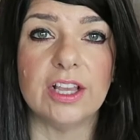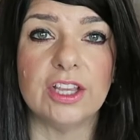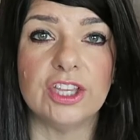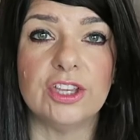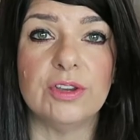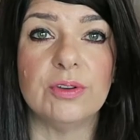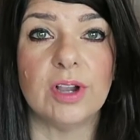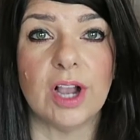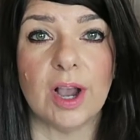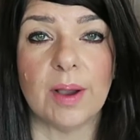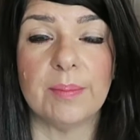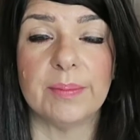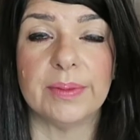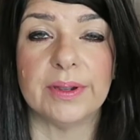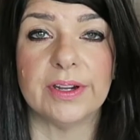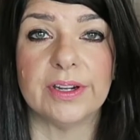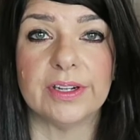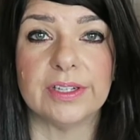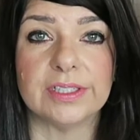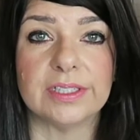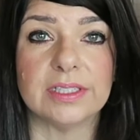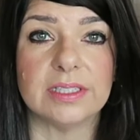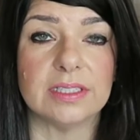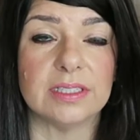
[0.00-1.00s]

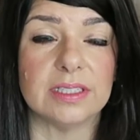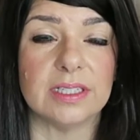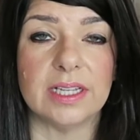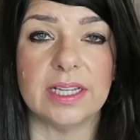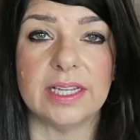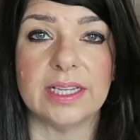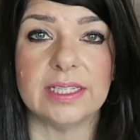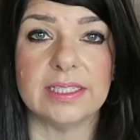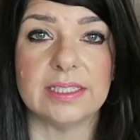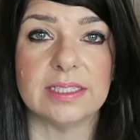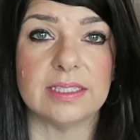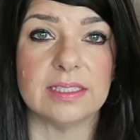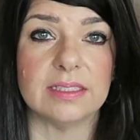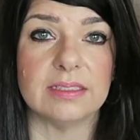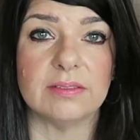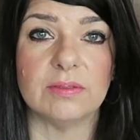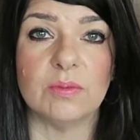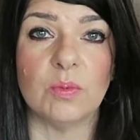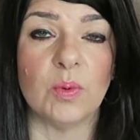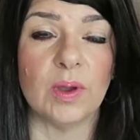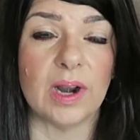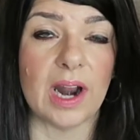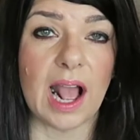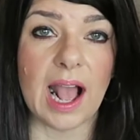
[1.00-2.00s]
cucumbers is
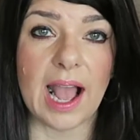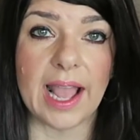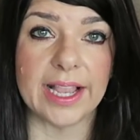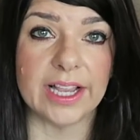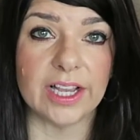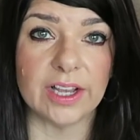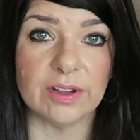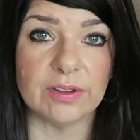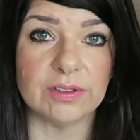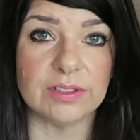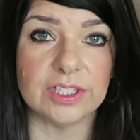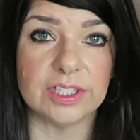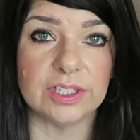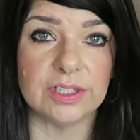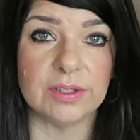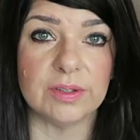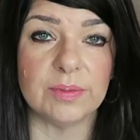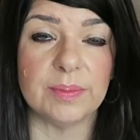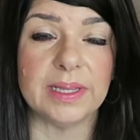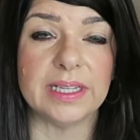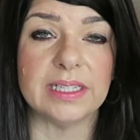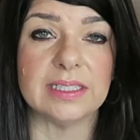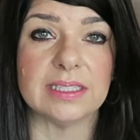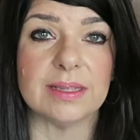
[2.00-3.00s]
what I go to
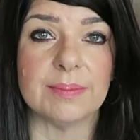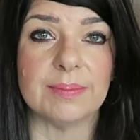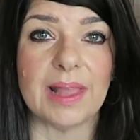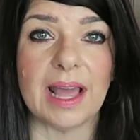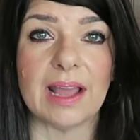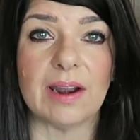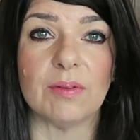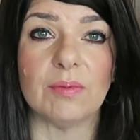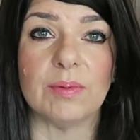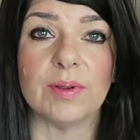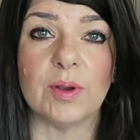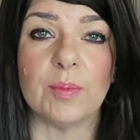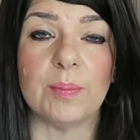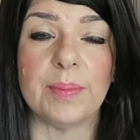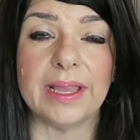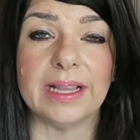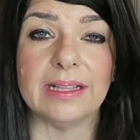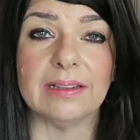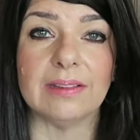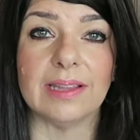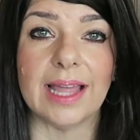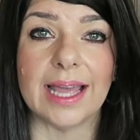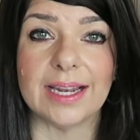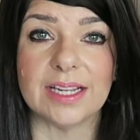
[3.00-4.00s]
because I'm not a real
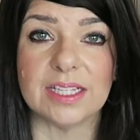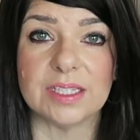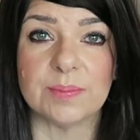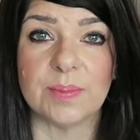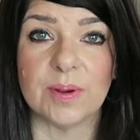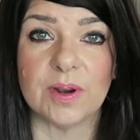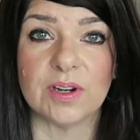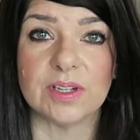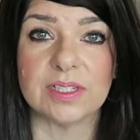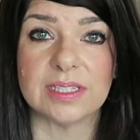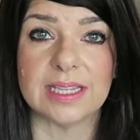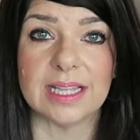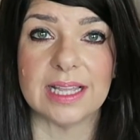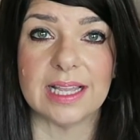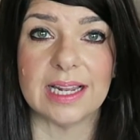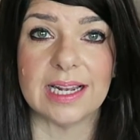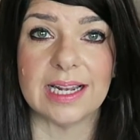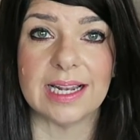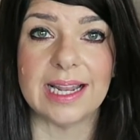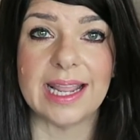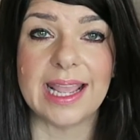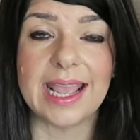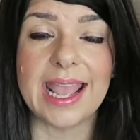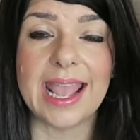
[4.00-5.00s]
big lettuce
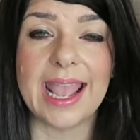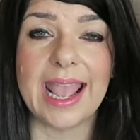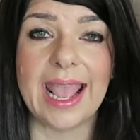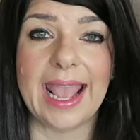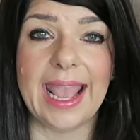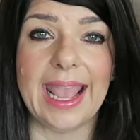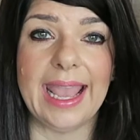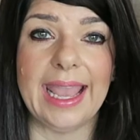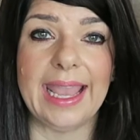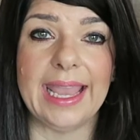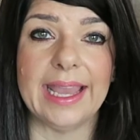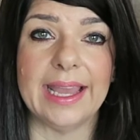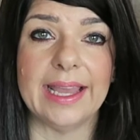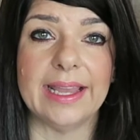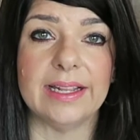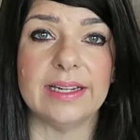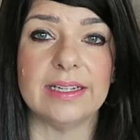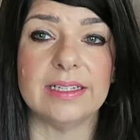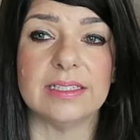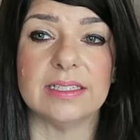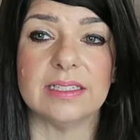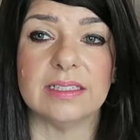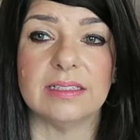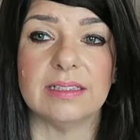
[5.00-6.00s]
person,
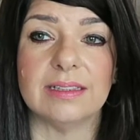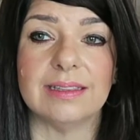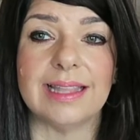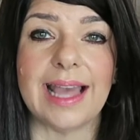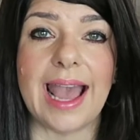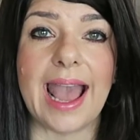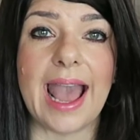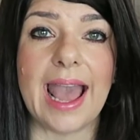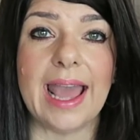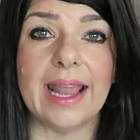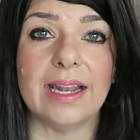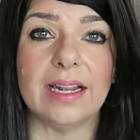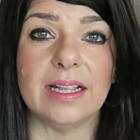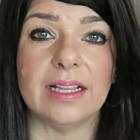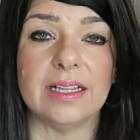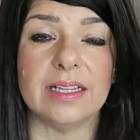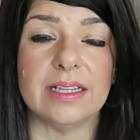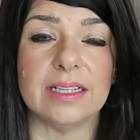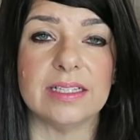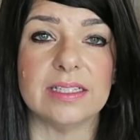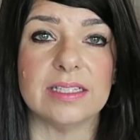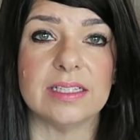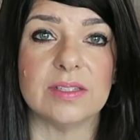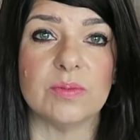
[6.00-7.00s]
and that
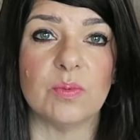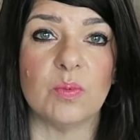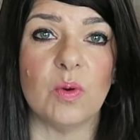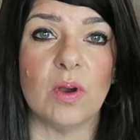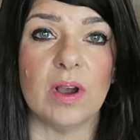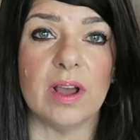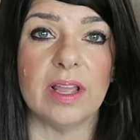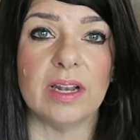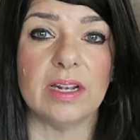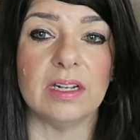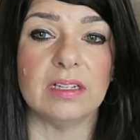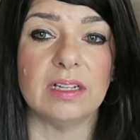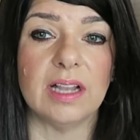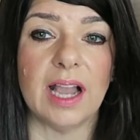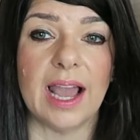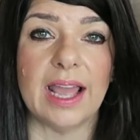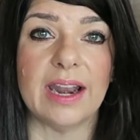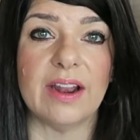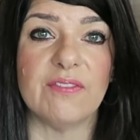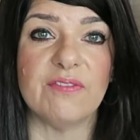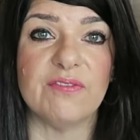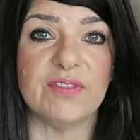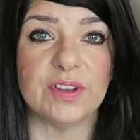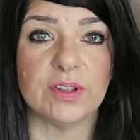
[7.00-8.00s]
is what
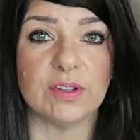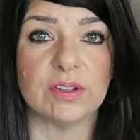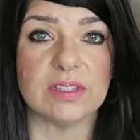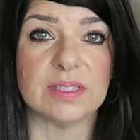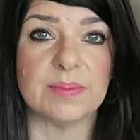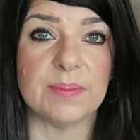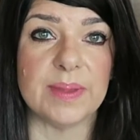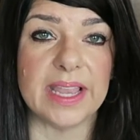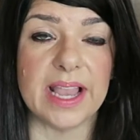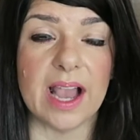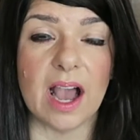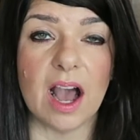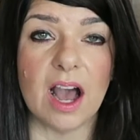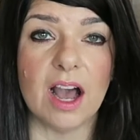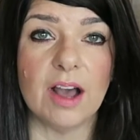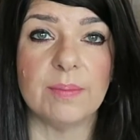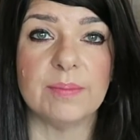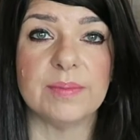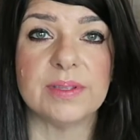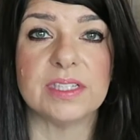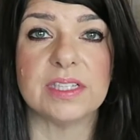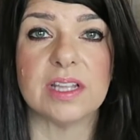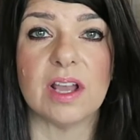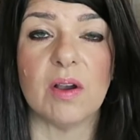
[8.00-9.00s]
kind of fills me
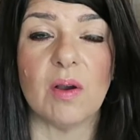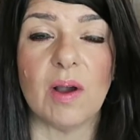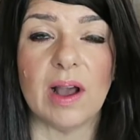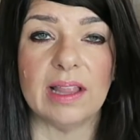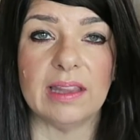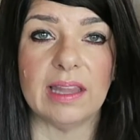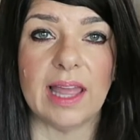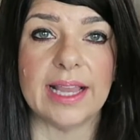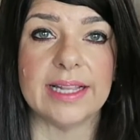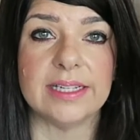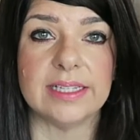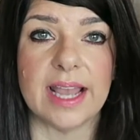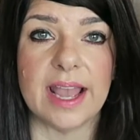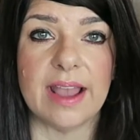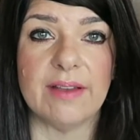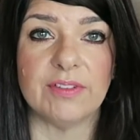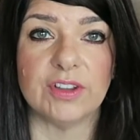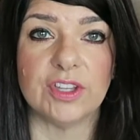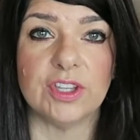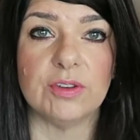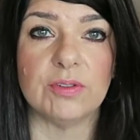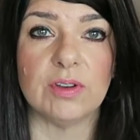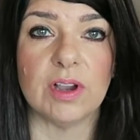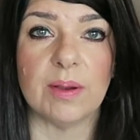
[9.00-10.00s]
up. So I like to have
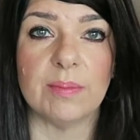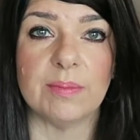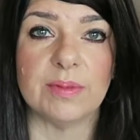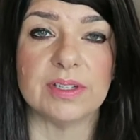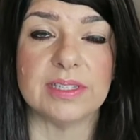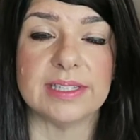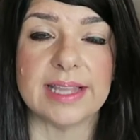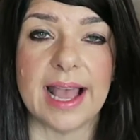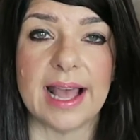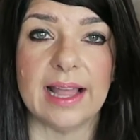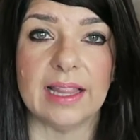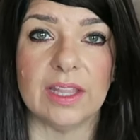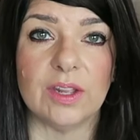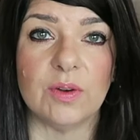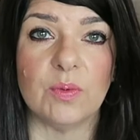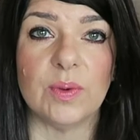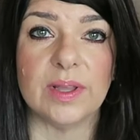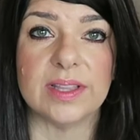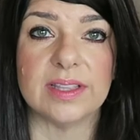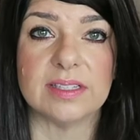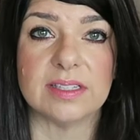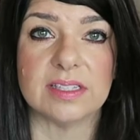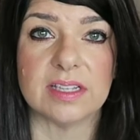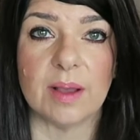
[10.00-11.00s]
a cucumber salad
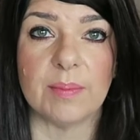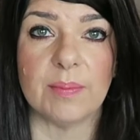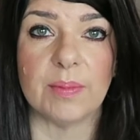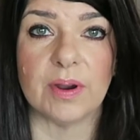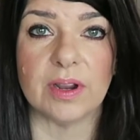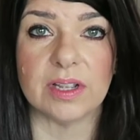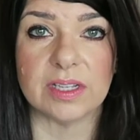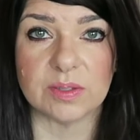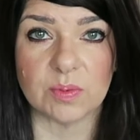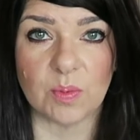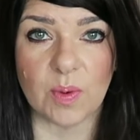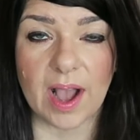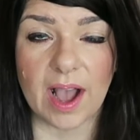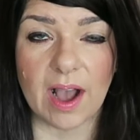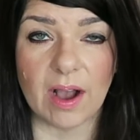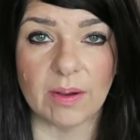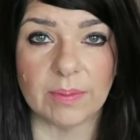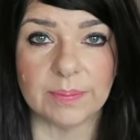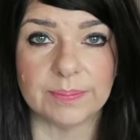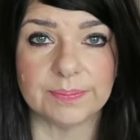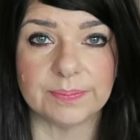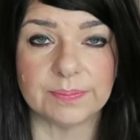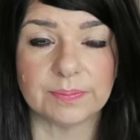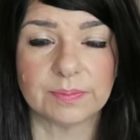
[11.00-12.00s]
with supper as
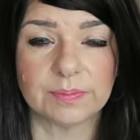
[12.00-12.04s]
well.